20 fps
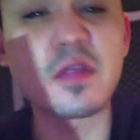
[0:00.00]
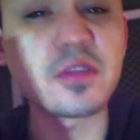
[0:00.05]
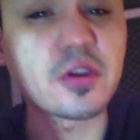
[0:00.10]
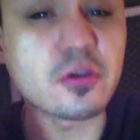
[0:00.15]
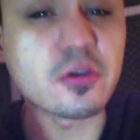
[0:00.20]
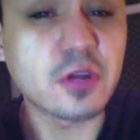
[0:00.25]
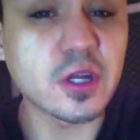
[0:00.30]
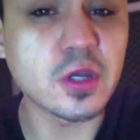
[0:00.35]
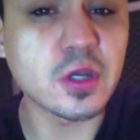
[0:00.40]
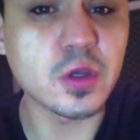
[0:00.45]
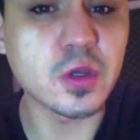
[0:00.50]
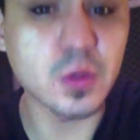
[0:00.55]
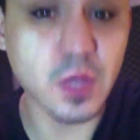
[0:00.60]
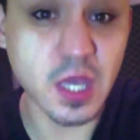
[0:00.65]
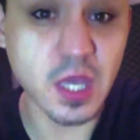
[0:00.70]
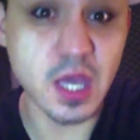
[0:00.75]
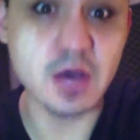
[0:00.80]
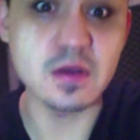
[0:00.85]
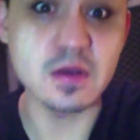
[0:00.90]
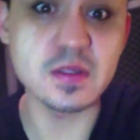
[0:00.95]
the critic who
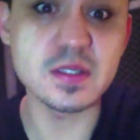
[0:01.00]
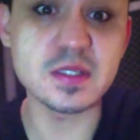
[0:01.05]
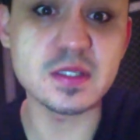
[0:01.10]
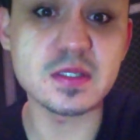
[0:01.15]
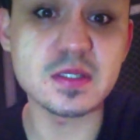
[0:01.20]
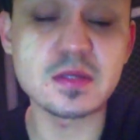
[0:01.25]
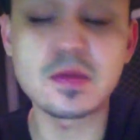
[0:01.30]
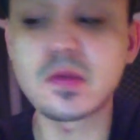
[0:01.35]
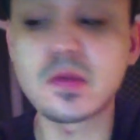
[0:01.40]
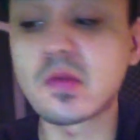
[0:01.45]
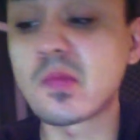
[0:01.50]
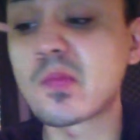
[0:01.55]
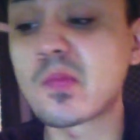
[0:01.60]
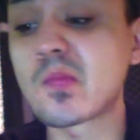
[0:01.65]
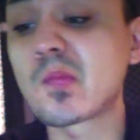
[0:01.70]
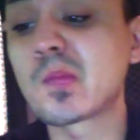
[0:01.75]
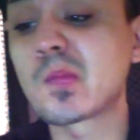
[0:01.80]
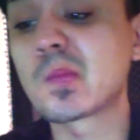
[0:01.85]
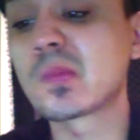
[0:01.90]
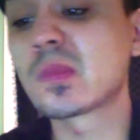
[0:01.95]
counts,
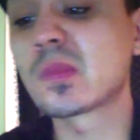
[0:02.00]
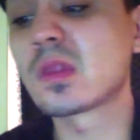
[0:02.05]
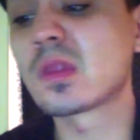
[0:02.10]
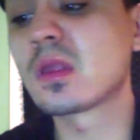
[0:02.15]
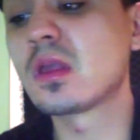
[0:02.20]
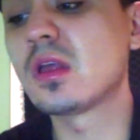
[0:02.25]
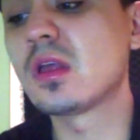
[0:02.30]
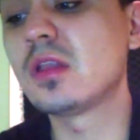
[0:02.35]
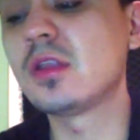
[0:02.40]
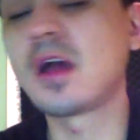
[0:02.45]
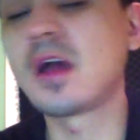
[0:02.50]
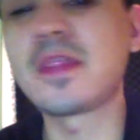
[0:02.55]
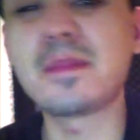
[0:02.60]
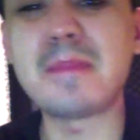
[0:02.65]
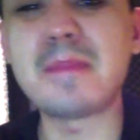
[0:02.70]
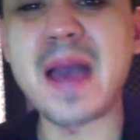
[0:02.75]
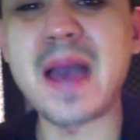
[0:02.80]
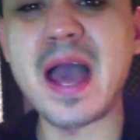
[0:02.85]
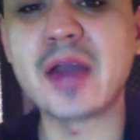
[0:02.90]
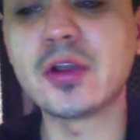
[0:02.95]
not the
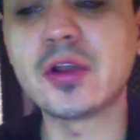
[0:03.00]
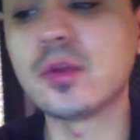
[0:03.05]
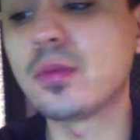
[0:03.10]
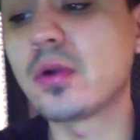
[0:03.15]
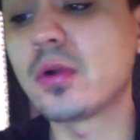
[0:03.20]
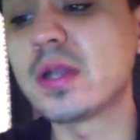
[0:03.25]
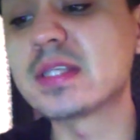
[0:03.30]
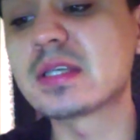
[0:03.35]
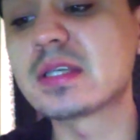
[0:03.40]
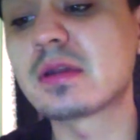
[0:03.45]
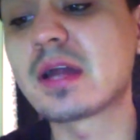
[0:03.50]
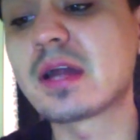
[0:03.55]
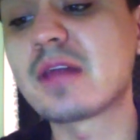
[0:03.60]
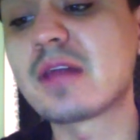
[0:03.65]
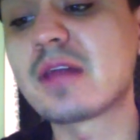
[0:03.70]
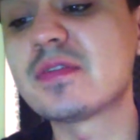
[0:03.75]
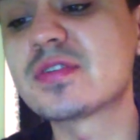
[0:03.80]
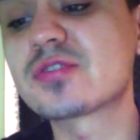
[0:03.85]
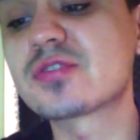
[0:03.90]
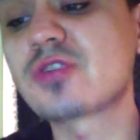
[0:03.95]
man who points out how
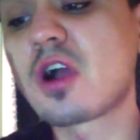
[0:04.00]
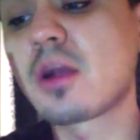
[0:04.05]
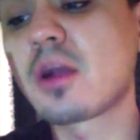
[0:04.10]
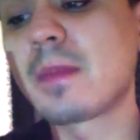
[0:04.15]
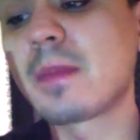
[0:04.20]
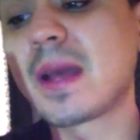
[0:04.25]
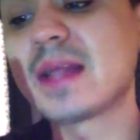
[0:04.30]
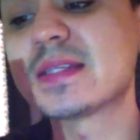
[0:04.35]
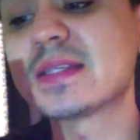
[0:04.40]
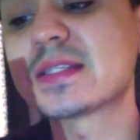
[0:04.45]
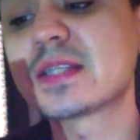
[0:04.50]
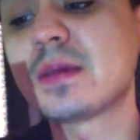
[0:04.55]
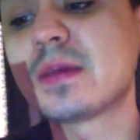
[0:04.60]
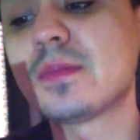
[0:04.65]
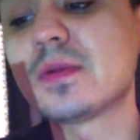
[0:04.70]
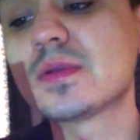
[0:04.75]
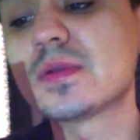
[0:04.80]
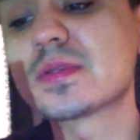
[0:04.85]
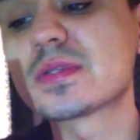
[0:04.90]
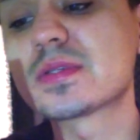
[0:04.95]
the strong man
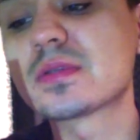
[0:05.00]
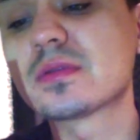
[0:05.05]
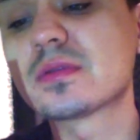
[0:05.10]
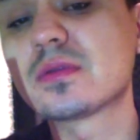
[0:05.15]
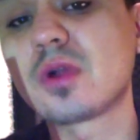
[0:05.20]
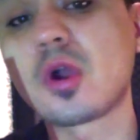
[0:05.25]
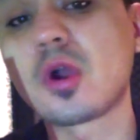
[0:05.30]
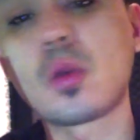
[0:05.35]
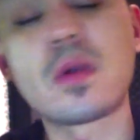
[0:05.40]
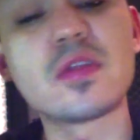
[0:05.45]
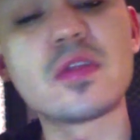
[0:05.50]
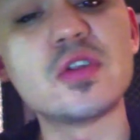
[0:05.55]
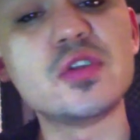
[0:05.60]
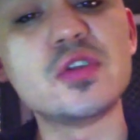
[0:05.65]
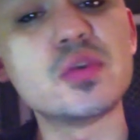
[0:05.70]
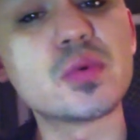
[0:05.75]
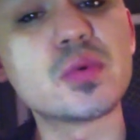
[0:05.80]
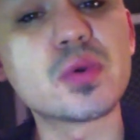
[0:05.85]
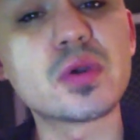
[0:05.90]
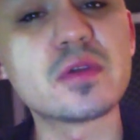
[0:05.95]
stumbles, or where the
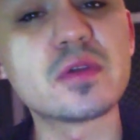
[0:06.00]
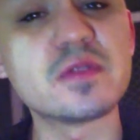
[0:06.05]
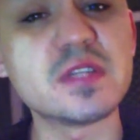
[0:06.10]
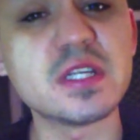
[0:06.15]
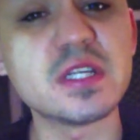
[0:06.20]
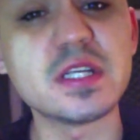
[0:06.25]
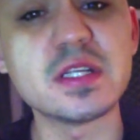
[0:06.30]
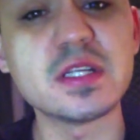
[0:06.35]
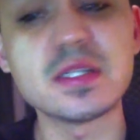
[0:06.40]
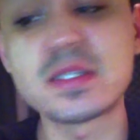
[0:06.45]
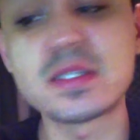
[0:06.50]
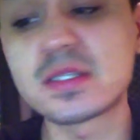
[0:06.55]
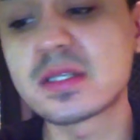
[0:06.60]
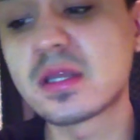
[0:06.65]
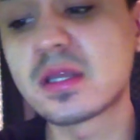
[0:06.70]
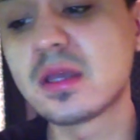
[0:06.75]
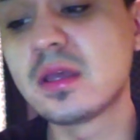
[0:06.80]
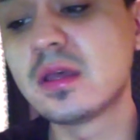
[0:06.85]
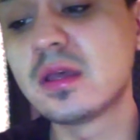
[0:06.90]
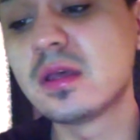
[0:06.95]
doer of deeds
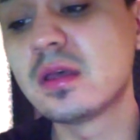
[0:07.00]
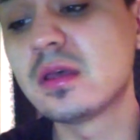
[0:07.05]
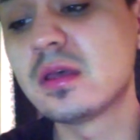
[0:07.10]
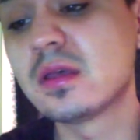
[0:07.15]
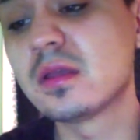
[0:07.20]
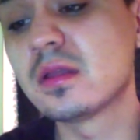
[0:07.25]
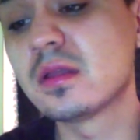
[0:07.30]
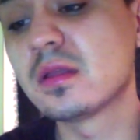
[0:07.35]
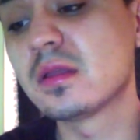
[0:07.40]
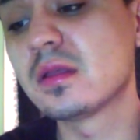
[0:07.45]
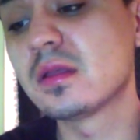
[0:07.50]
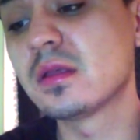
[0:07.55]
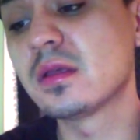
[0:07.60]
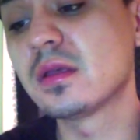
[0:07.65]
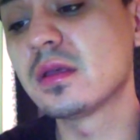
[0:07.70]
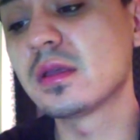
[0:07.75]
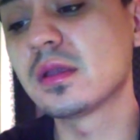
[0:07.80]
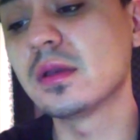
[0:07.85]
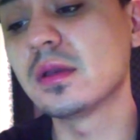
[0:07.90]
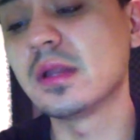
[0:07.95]

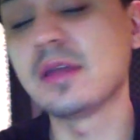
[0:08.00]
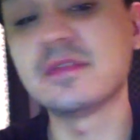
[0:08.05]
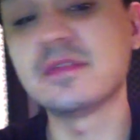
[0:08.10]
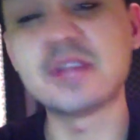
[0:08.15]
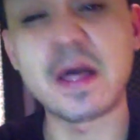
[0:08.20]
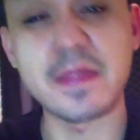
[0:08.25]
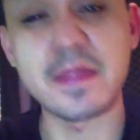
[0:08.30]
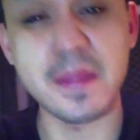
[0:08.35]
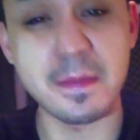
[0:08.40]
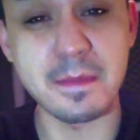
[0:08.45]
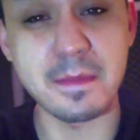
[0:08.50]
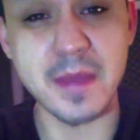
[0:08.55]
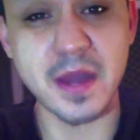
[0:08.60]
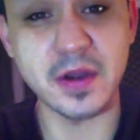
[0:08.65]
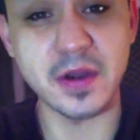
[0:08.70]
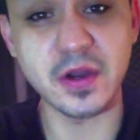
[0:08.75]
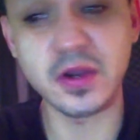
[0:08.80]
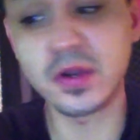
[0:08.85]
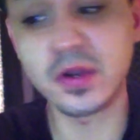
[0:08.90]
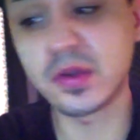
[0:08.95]
could have done them
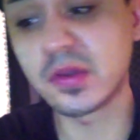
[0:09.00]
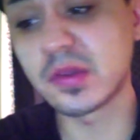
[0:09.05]
better.